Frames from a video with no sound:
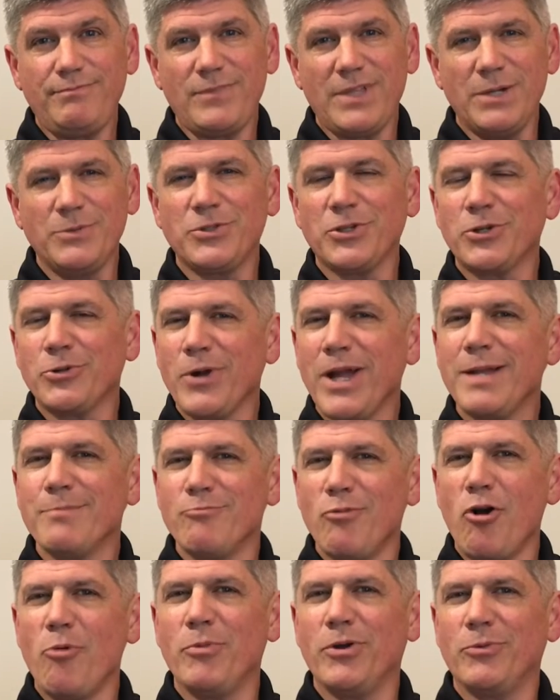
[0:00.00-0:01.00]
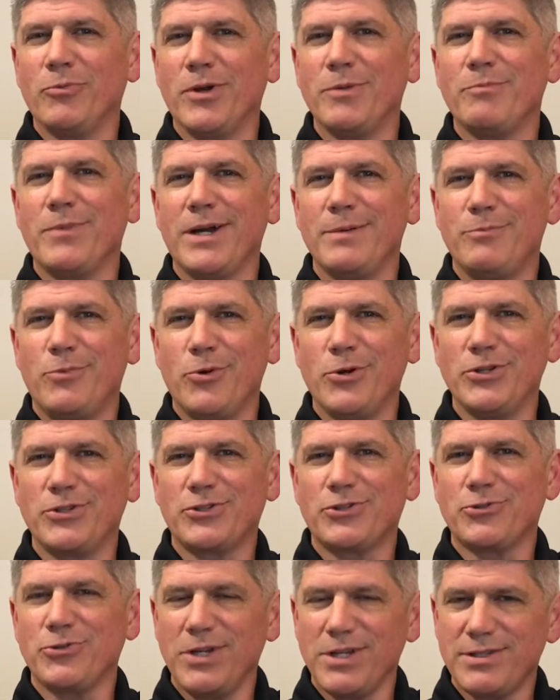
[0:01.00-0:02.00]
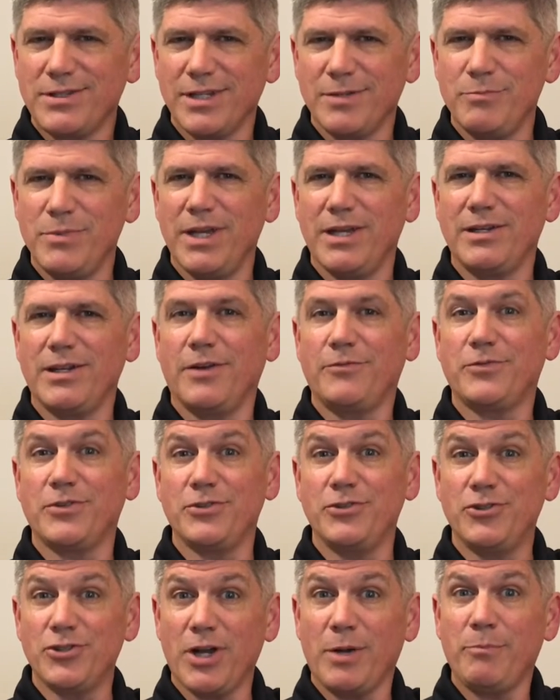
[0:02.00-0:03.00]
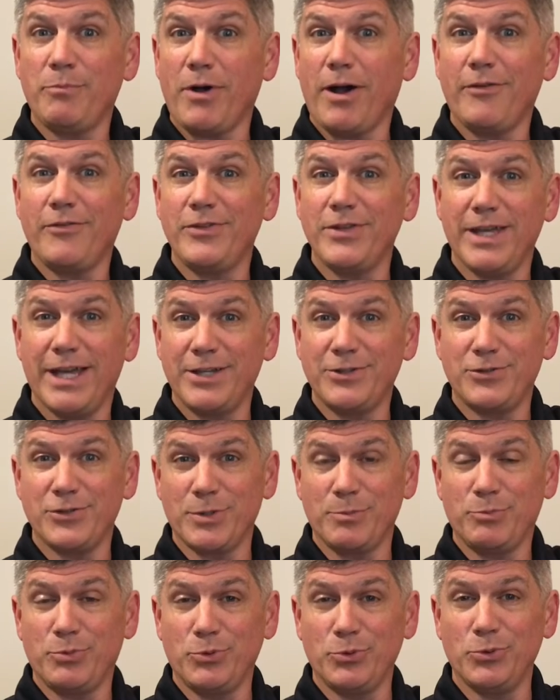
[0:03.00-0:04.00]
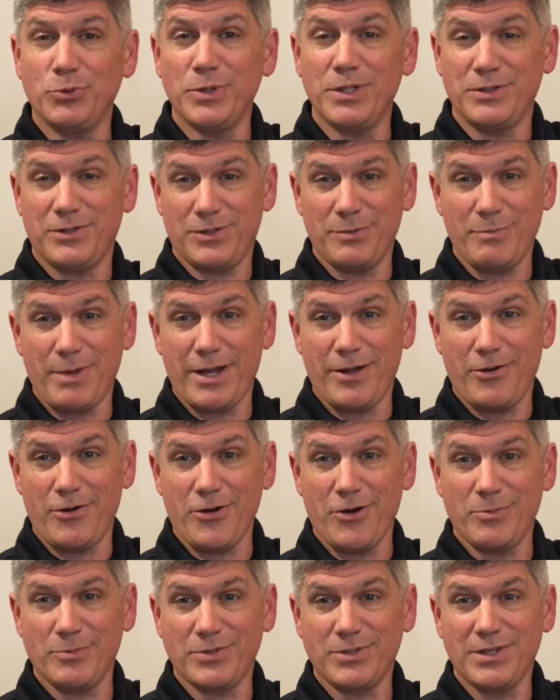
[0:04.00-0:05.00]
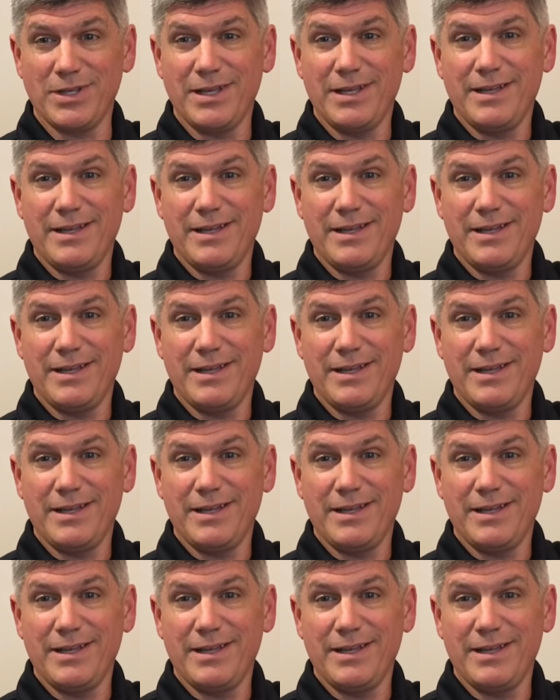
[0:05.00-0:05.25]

It was a great moment when my boys trusted me enough to jump off the edge of the pool into my arms.